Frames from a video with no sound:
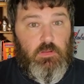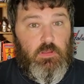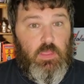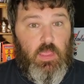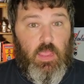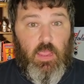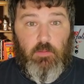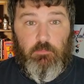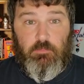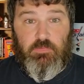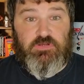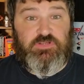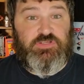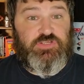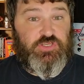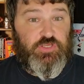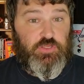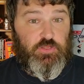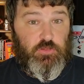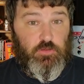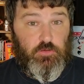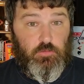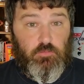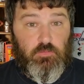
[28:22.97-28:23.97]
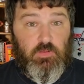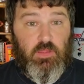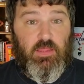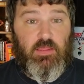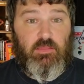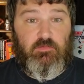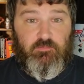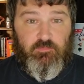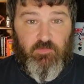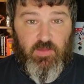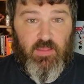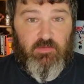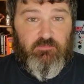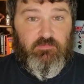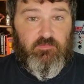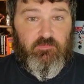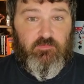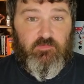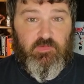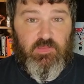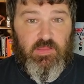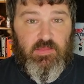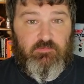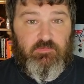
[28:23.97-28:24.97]
How much do you like 5
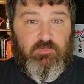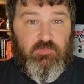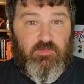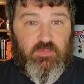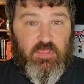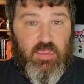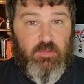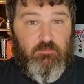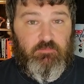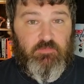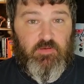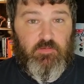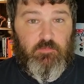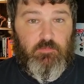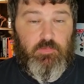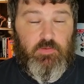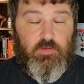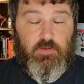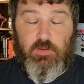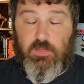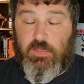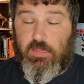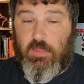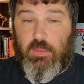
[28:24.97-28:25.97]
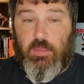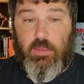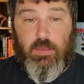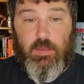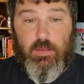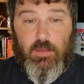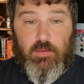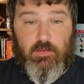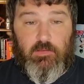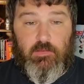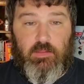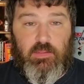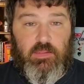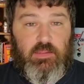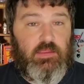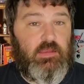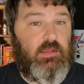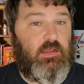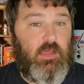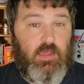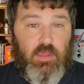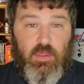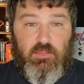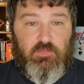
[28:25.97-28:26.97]
of 11's captain ability? I like
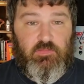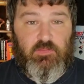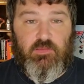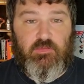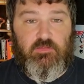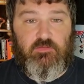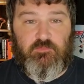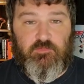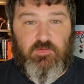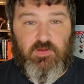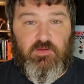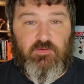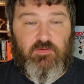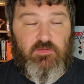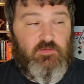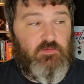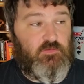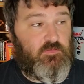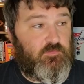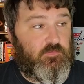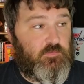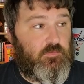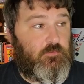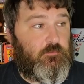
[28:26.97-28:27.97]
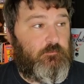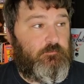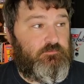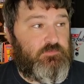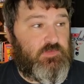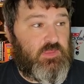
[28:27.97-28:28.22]
it. I think it's very useful.